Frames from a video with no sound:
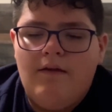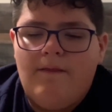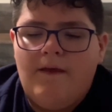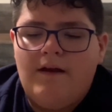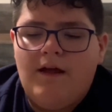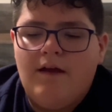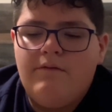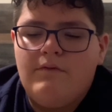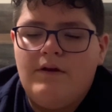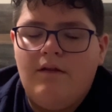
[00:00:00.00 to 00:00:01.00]
then I
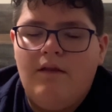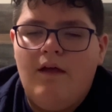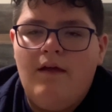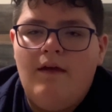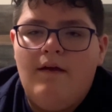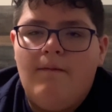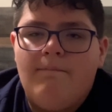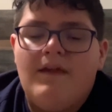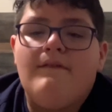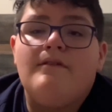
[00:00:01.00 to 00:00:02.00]
will
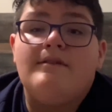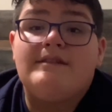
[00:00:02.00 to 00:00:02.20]
give you the